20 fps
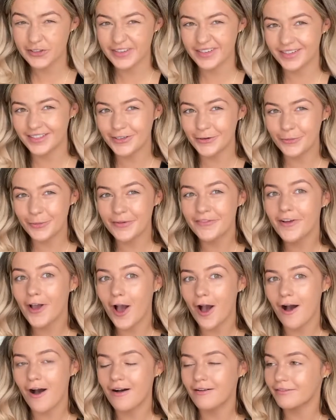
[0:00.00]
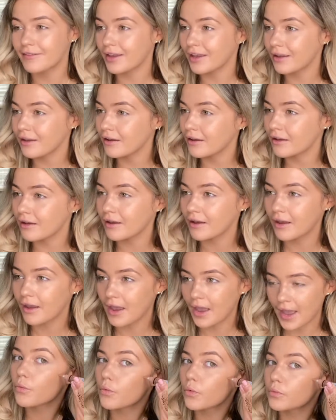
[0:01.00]
gonna do a bit of carving.
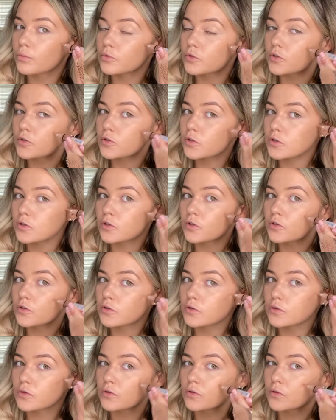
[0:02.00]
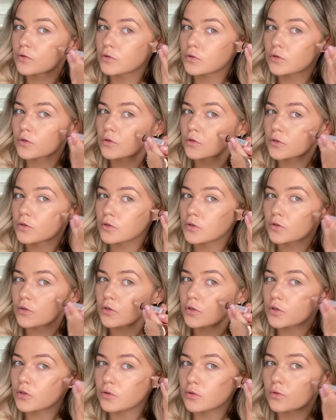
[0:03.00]
I'm just gonna
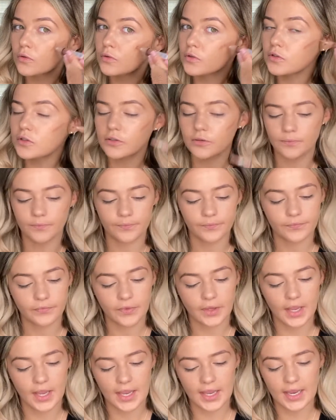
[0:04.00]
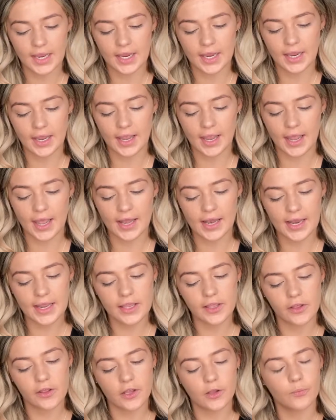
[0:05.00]
use a LA
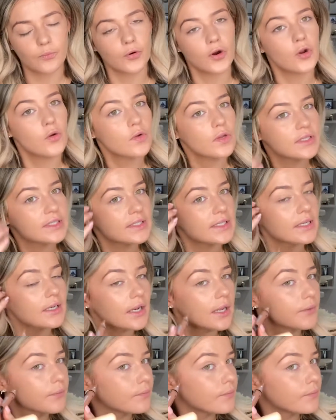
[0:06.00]
Girl Pro Concealer